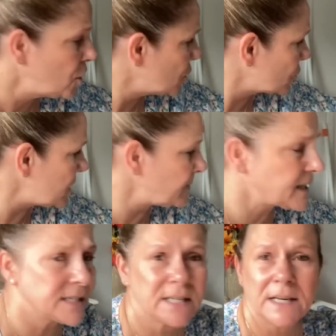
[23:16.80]
cream
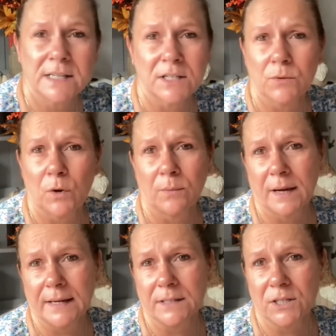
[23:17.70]
settees. I don't want them
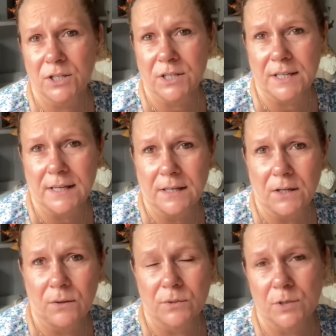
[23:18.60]
getting dirty, you
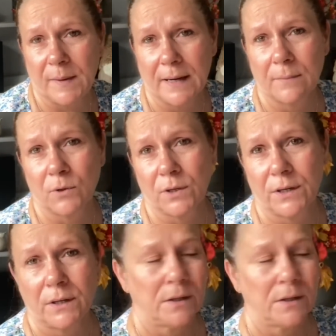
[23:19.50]
know what I mean? I'm going